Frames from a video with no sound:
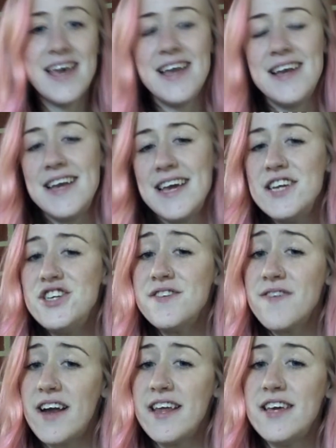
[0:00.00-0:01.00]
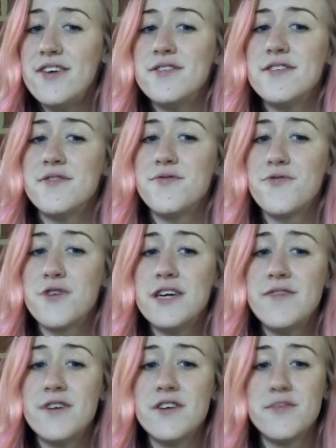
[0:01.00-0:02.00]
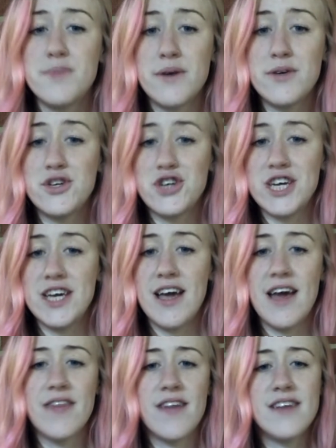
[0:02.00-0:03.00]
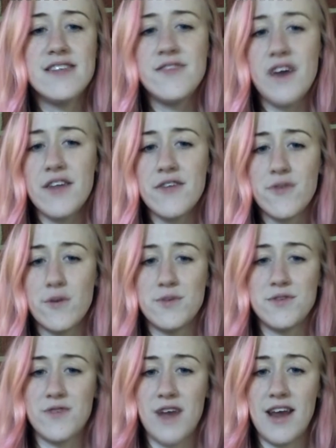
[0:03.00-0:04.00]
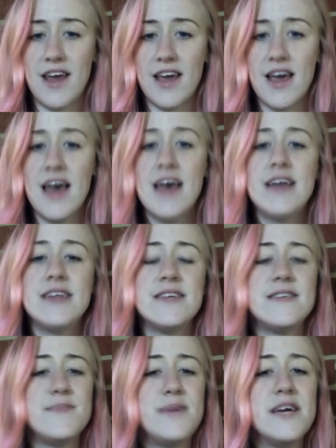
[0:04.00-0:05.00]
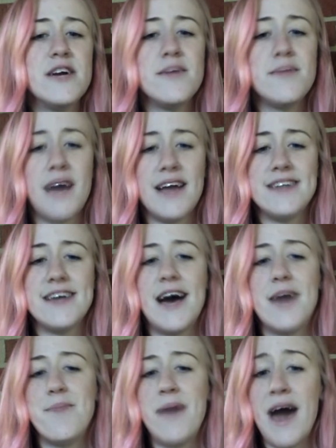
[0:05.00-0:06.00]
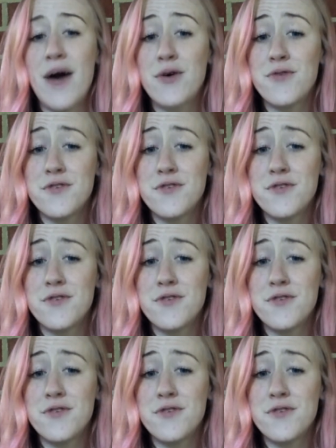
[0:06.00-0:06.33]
Nikki Giovanni uses free verse poetry and lots of other forms of writing to speak her mind on powerful